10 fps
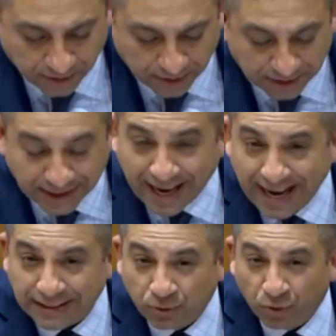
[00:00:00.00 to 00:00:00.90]
Today,
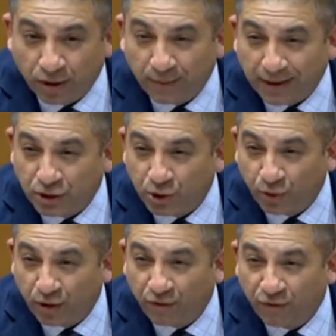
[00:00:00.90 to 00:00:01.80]
it's worth about
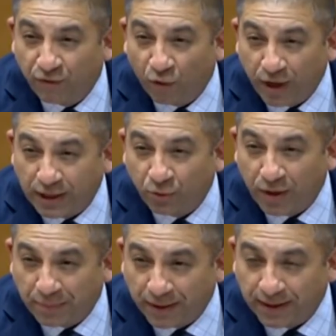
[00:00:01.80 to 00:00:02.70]

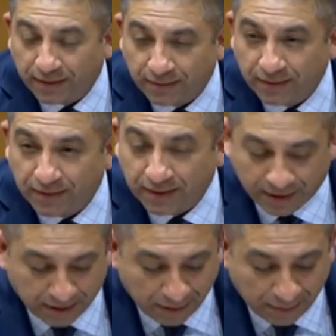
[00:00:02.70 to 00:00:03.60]
$243 billion.
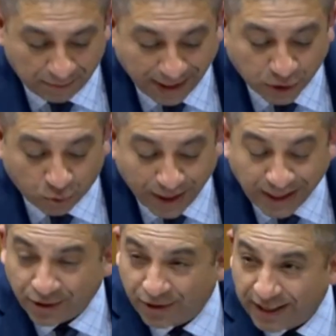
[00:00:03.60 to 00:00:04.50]
By
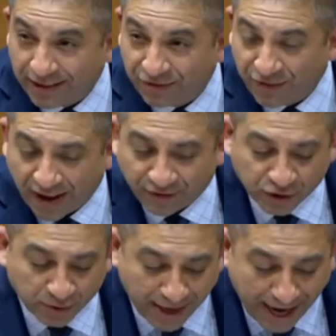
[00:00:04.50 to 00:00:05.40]
2030, 5
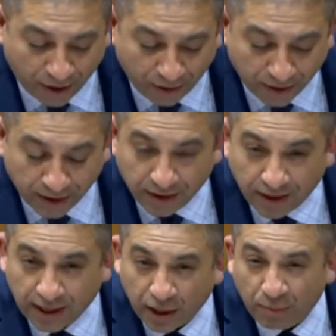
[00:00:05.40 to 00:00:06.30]
years from now,
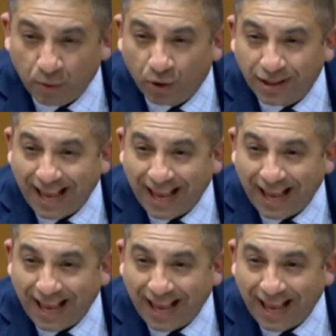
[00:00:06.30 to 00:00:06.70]
it'll be worth